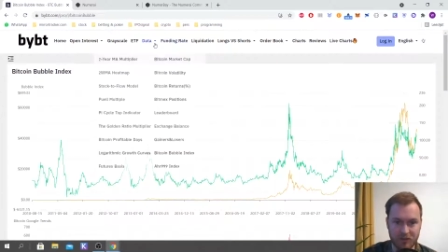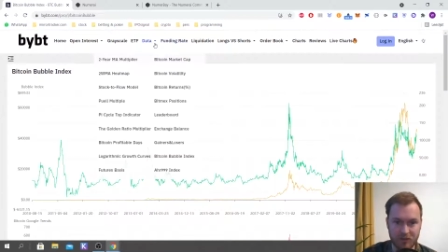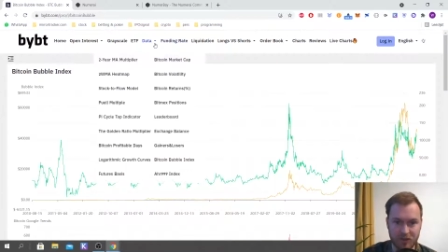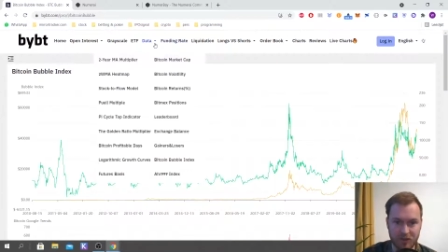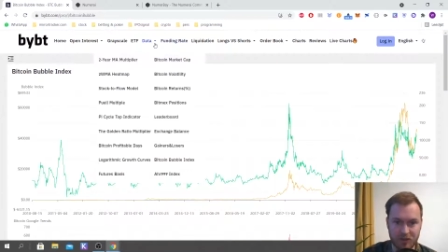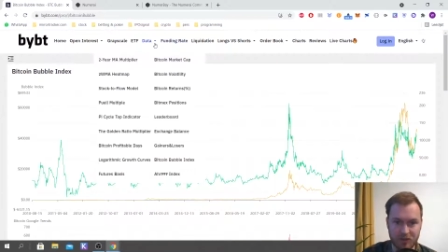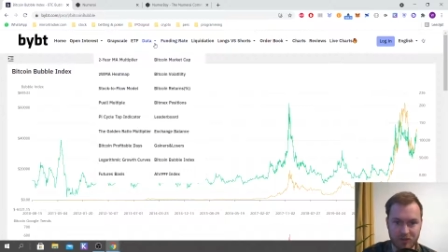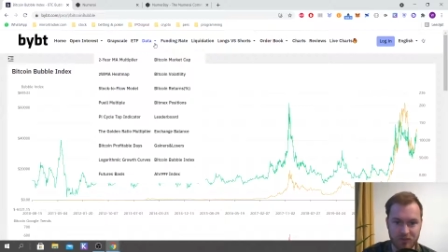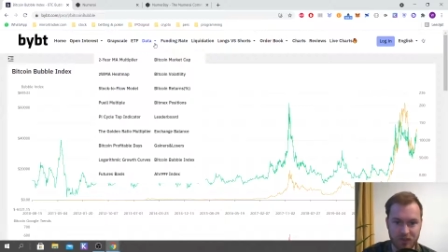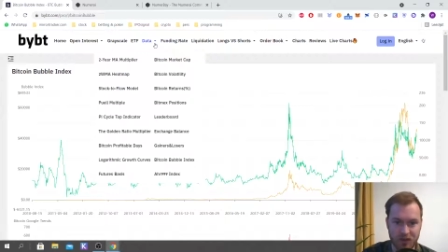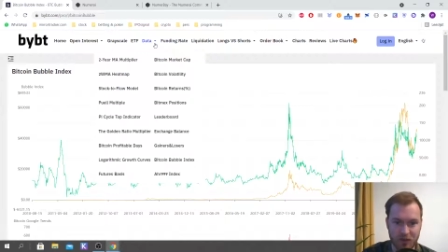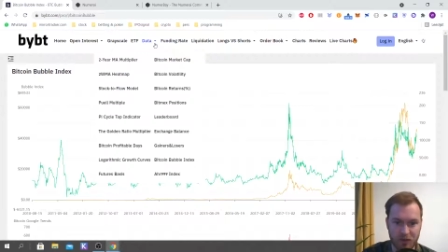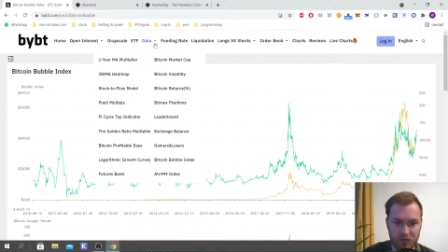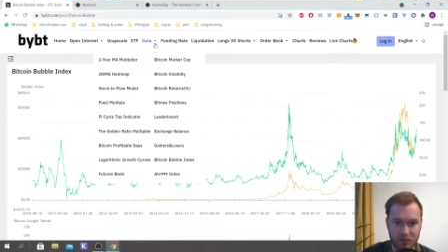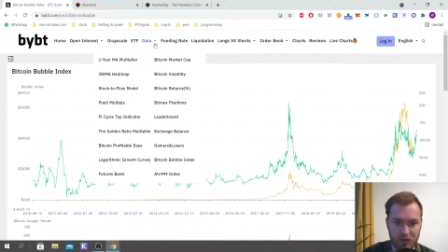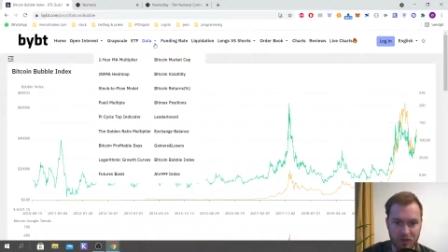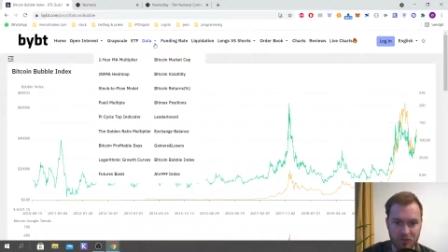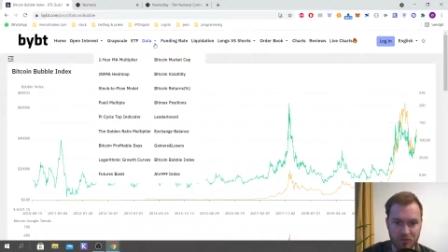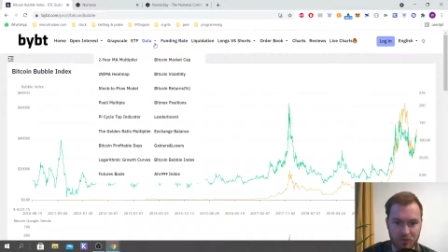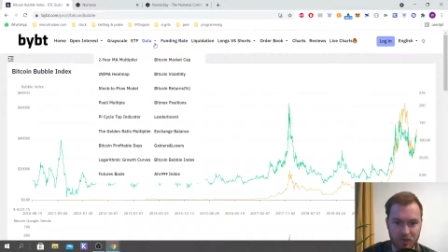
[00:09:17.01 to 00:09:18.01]
There's so
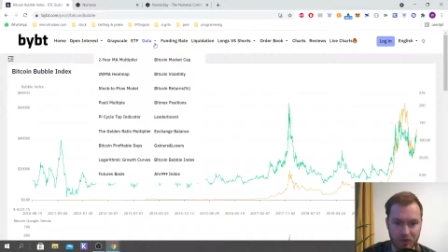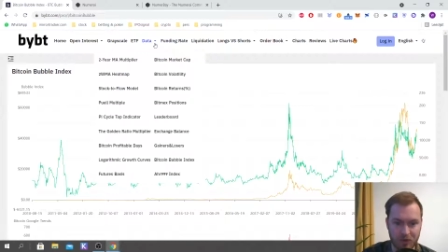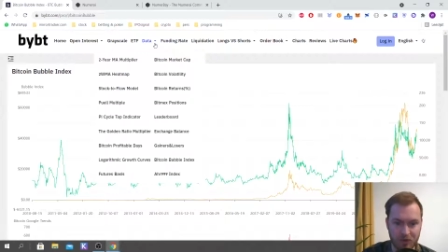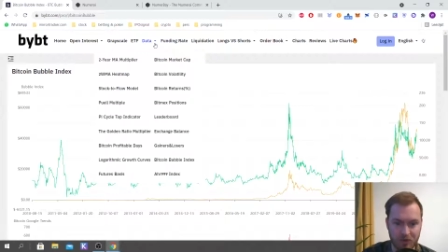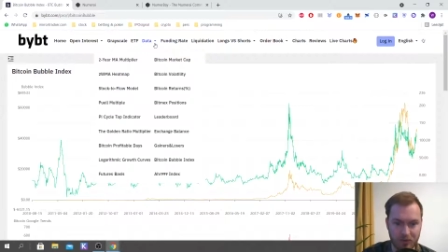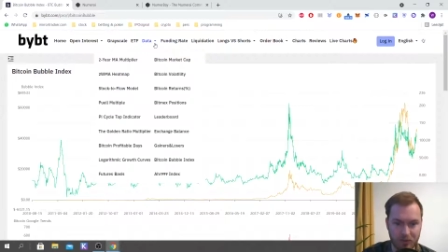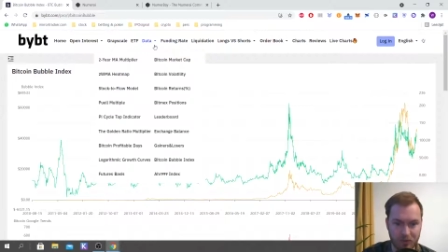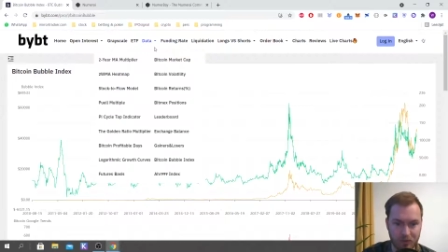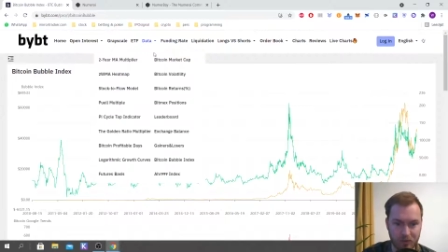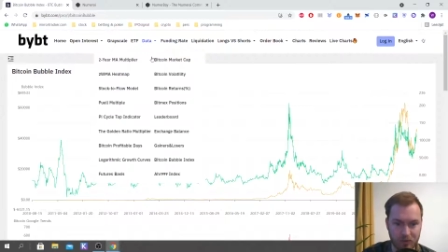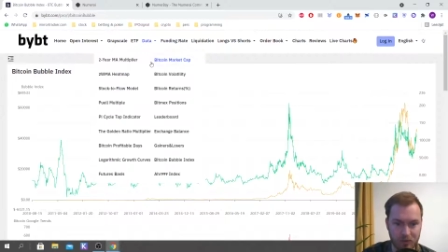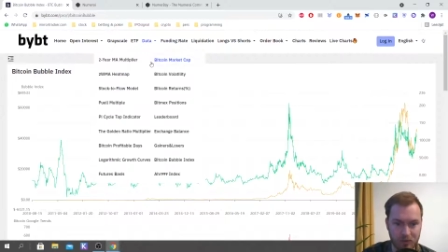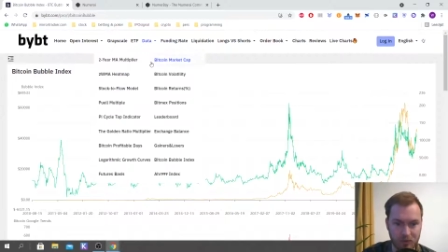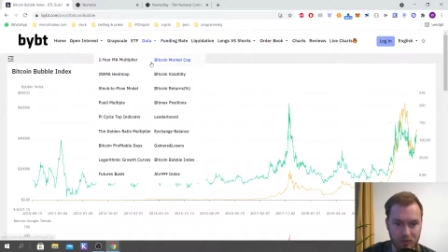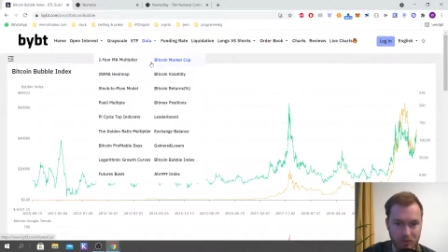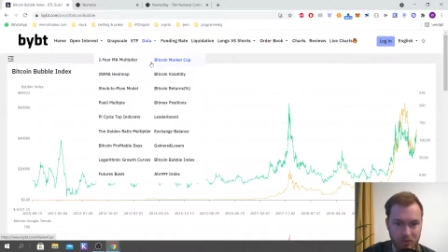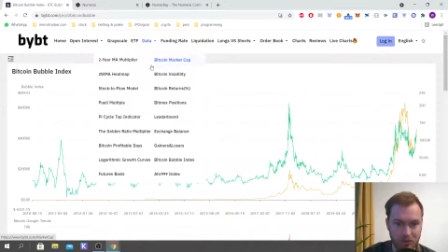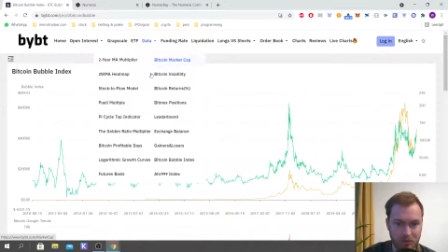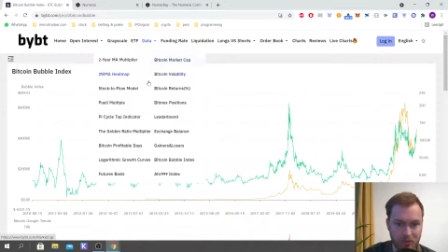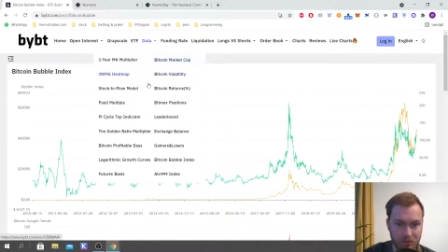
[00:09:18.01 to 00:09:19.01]
much more to do.
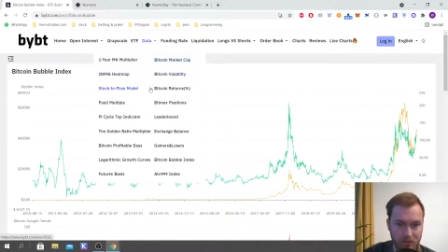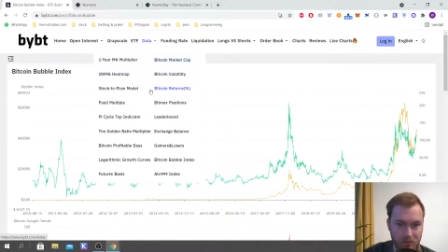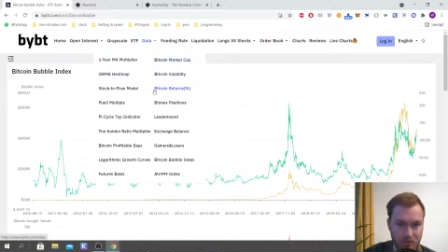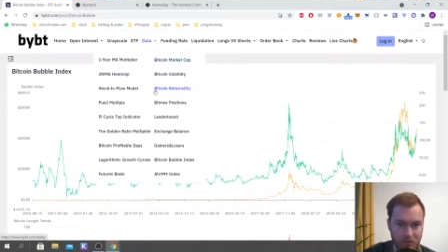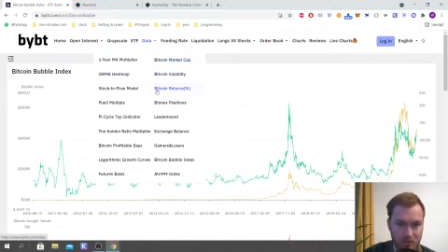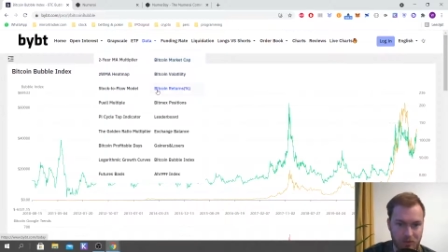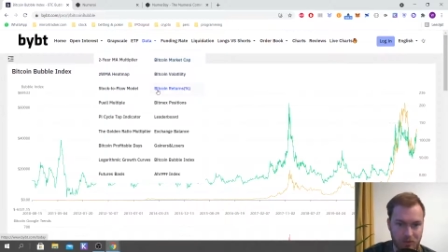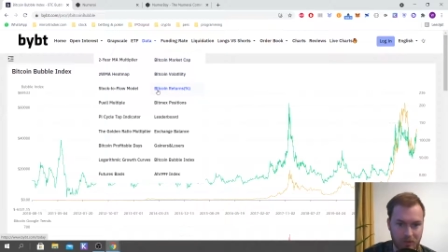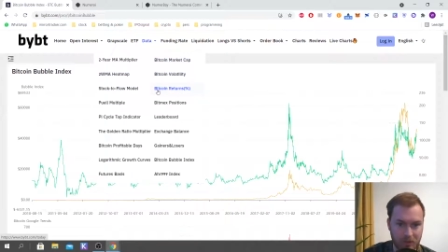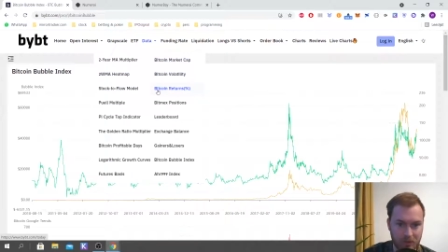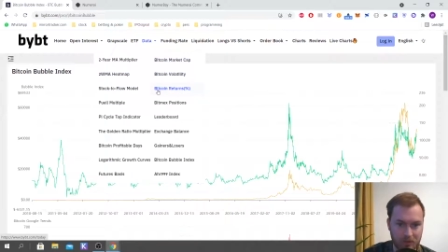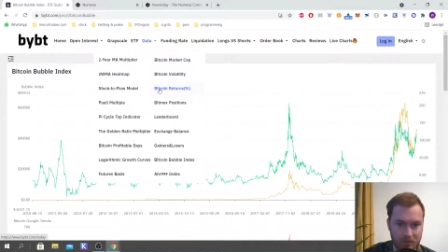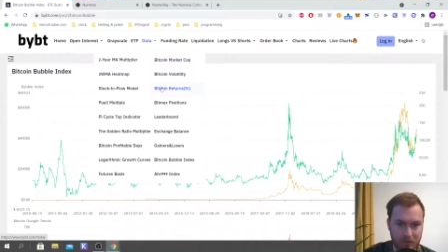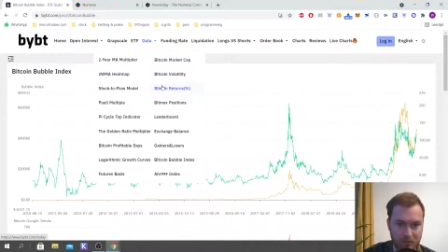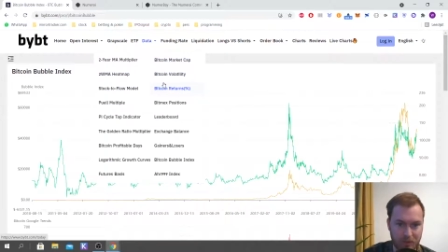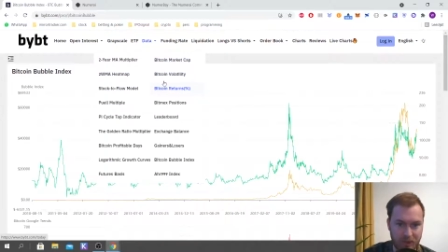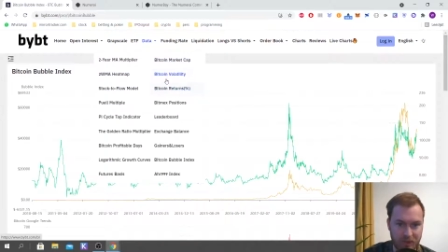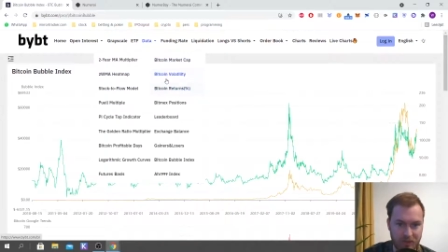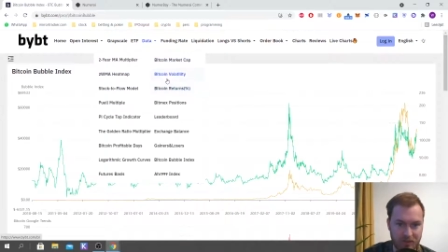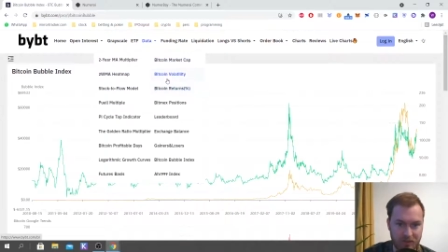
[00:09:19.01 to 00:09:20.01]
It's
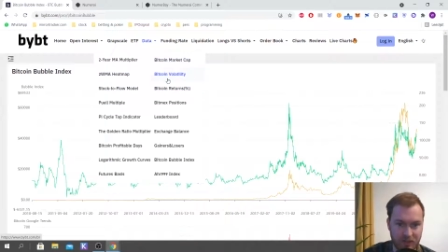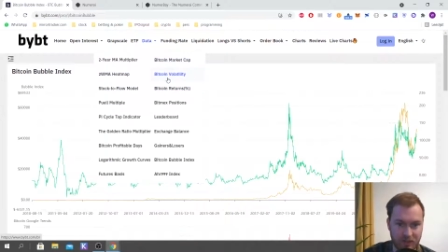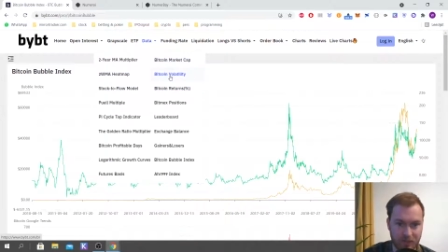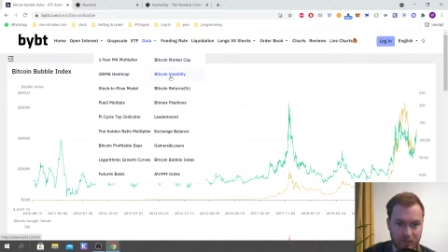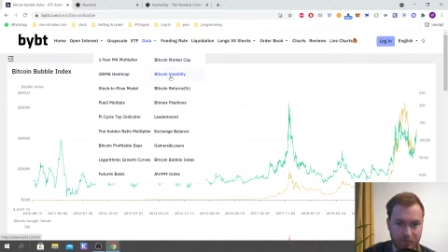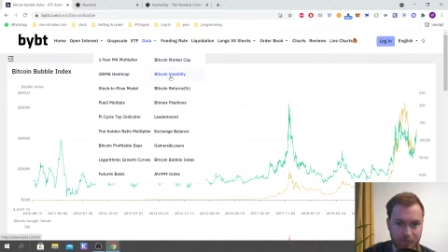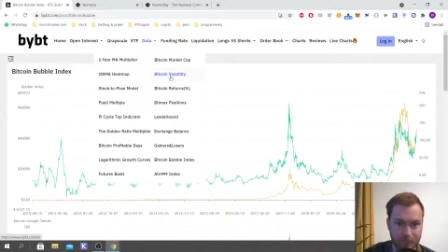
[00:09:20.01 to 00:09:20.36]
amazing.